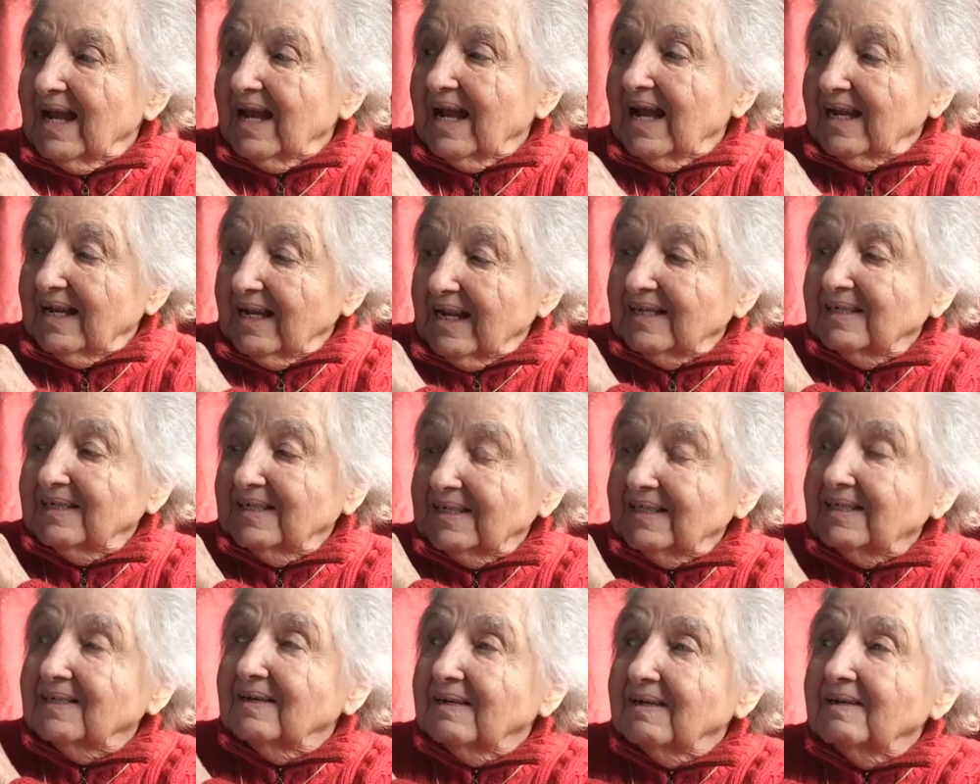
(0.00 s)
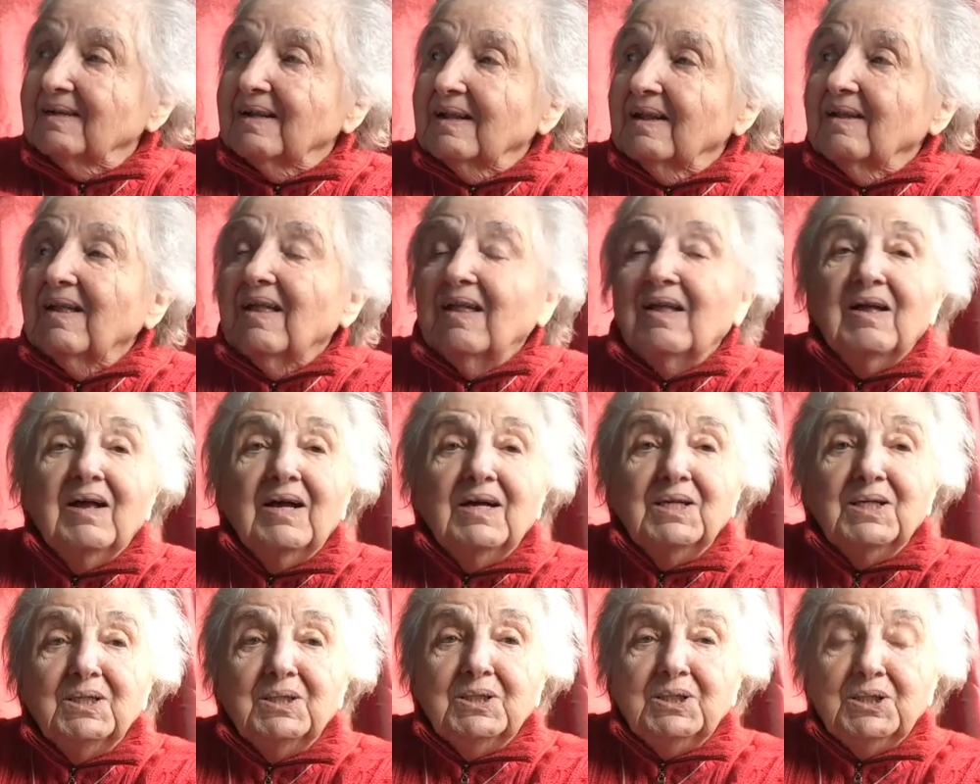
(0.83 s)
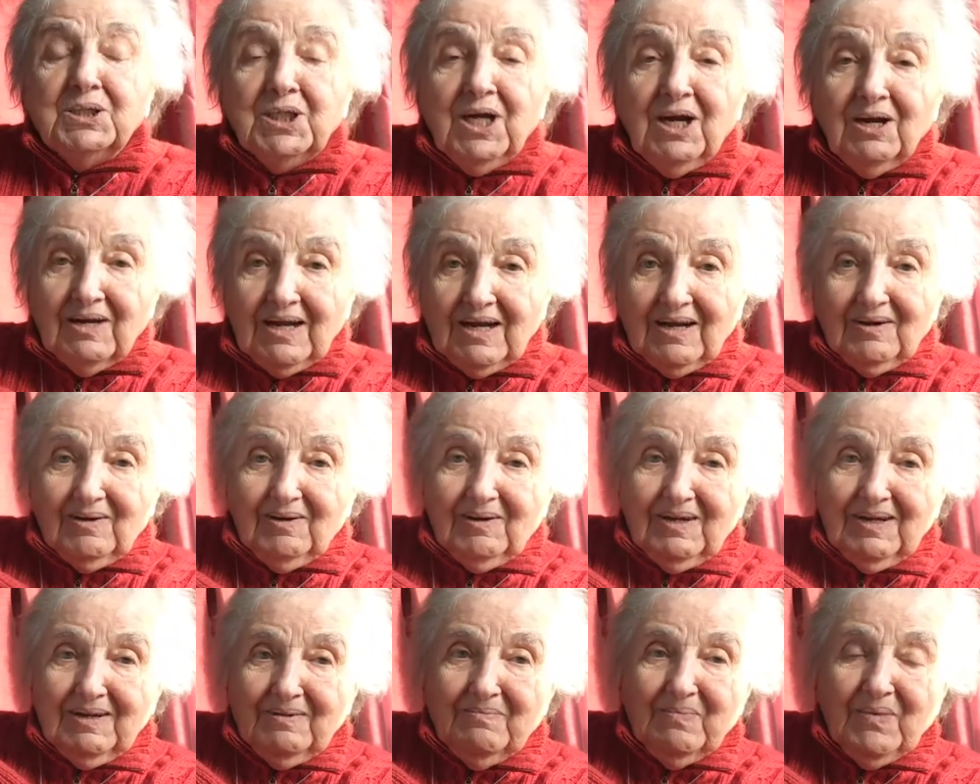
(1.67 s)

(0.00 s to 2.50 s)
And that's charcoal